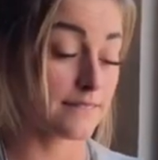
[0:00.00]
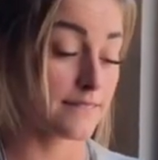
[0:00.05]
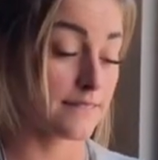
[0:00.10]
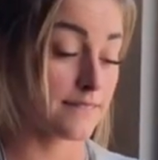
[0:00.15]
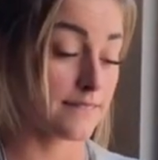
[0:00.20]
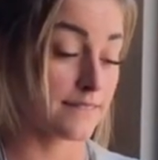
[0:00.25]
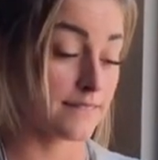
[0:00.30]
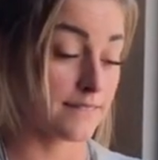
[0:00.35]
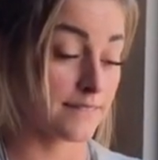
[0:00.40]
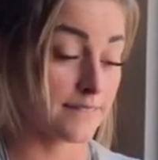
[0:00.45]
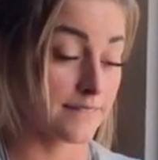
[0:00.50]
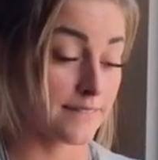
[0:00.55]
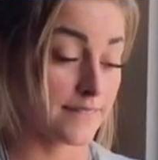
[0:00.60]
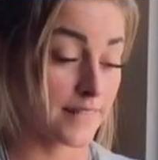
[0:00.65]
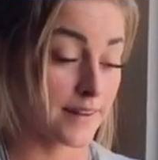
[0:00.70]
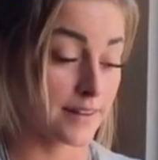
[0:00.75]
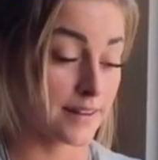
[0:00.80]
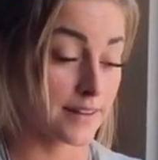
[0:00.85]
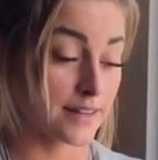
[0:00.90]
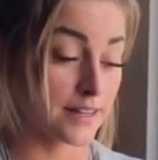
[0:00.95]

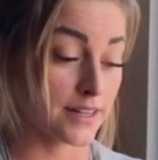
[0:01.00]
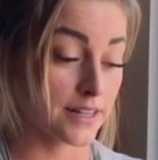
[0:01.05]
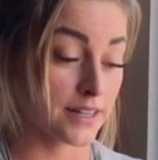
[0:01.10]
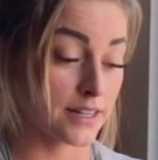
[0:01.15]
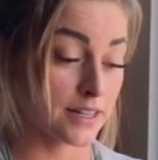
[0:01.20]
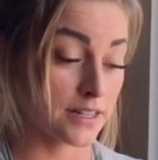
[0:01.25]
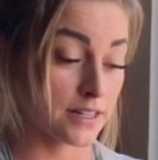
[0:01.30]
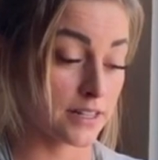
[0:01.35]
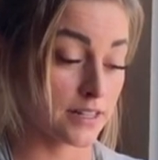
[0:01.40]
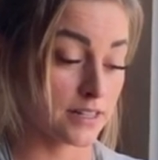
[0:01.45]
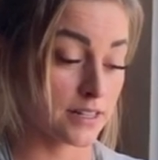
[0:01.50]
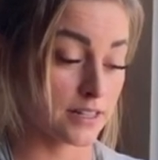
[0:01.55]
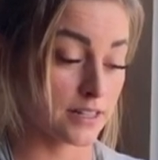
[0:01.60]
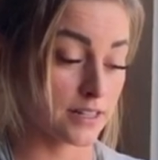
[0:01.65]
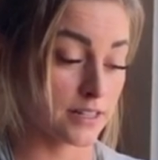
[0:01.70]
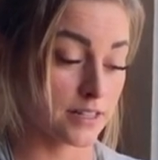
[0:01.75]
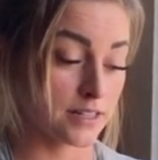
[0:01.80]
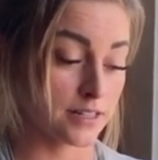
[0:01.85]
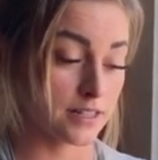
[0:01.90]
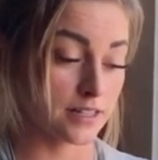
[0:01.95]

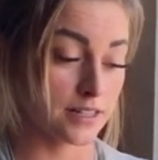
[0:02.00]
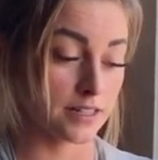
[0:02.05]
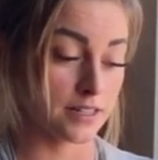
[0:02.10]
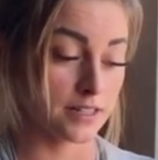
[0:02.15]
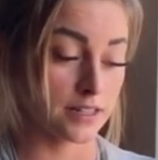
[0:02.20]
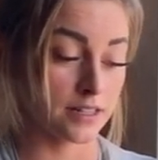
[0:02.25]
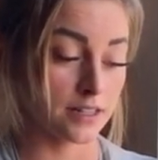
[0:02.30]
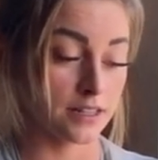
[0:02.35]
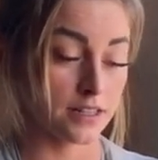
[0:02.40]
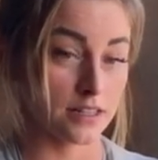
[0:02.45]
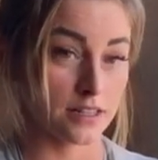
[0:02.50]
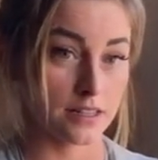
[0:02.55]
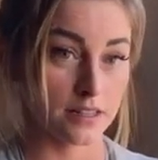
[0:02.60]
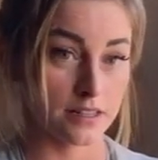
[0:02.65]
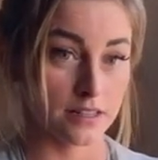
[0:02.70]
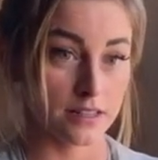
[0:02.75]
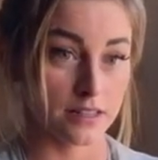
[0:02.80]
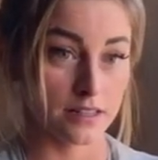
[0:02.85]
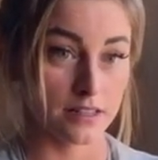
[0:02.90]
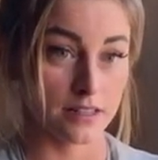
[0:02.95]

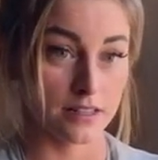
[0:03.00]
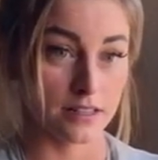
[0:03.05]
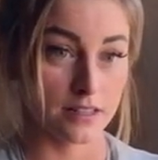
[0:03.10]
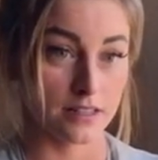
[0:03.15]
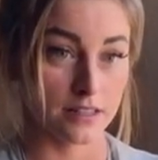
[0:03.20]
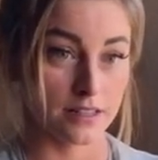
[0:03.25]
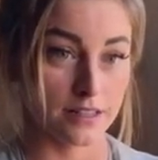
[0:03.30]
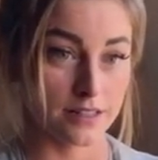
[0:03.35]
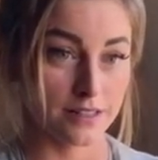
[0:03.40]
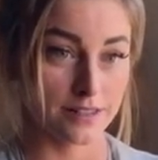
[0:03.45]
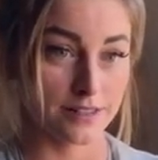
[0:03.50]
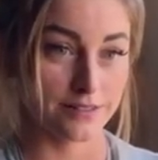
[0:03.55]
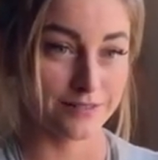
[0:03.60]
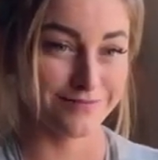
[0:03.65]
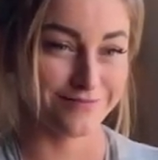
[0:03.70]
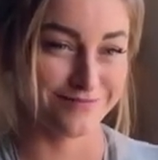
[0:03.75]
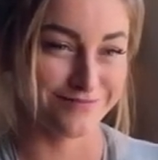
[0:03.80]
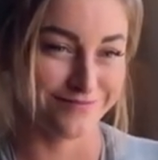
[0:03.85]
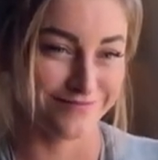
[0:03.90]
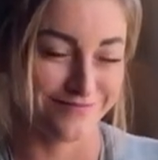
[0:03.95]

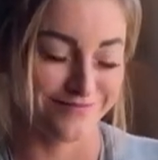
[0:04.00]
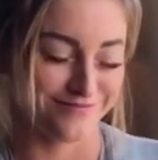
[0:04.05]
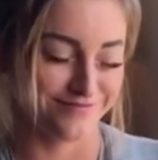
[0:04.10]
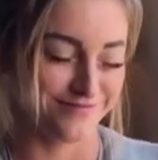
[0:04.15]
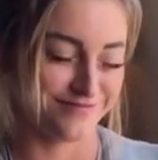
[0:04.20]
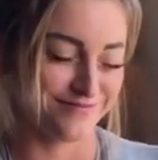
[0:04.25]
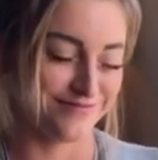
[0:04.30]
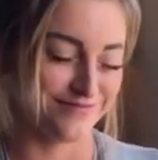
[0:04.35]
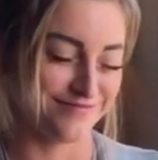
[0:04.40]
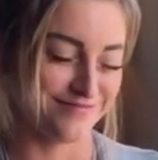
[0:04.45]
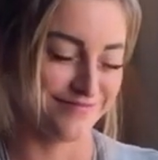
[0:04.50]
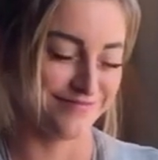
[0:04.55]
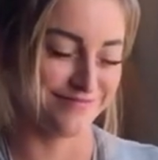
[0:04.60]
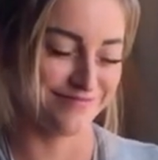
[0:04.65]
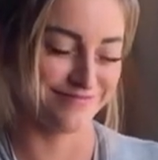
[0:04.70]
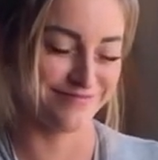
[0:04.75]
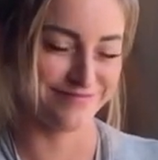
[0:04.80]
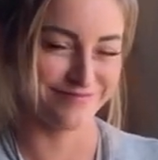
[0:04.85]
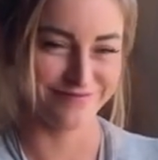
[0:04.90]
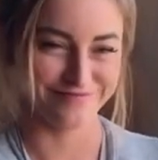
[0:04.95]

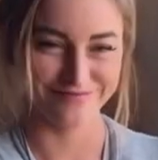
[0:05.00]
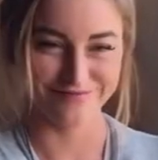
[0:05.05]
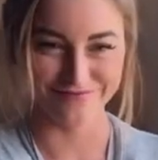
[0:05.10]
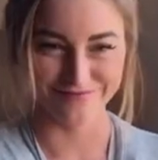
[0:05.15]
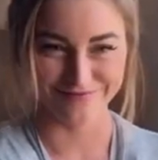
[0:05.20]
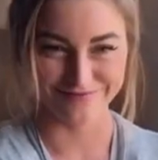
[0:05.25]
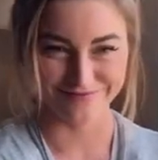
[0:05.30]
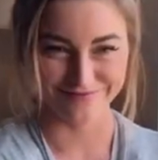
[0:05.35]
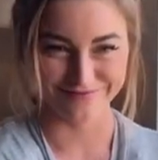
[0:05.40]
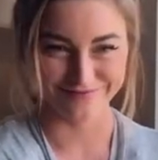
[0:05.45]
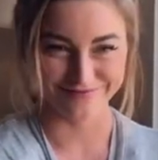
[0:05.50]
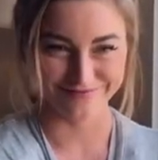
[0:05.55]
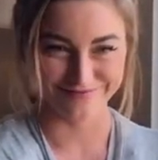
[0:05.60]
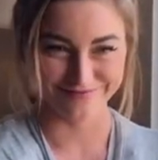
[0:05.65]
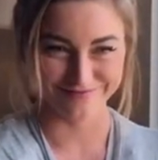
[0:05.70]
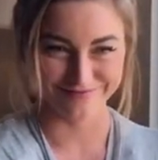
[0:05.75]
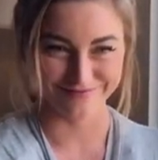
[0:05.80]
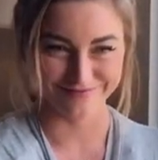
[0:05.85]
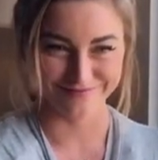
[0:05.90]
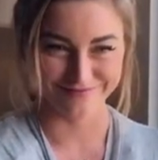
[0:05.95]

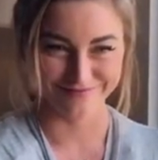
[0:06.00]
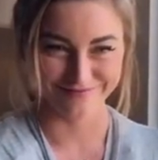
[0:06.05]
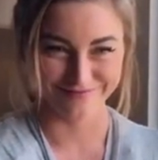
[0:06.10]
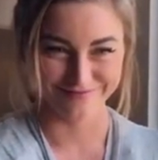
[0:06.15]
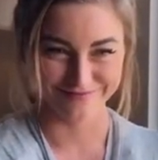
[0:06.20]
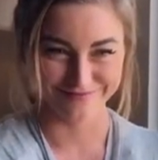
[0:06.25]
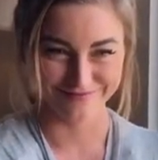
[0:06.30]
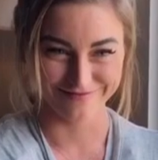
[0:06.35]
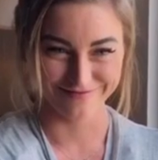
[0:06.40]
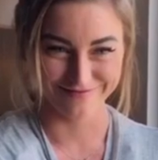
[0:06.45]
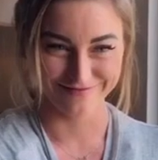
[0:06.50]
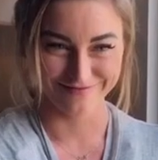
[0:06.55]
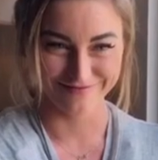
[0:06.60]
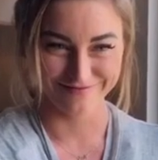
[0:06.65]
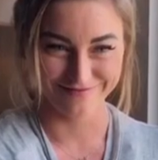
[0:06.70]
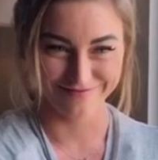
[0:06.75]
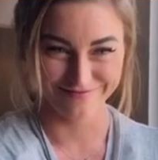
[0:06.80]
[no speech]